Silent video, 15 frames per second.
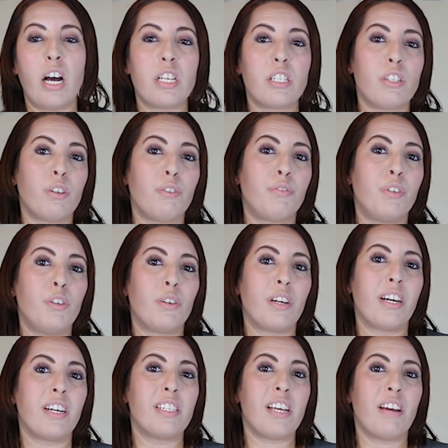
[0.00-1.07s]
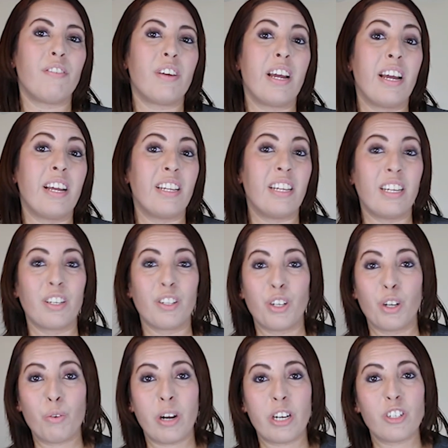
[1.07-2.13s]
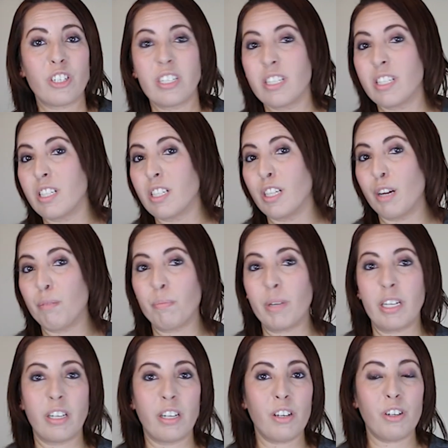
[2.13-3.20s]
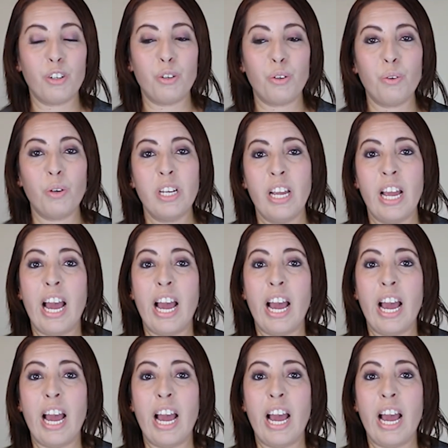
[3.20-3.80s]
So if you guys have any other questions, let me know.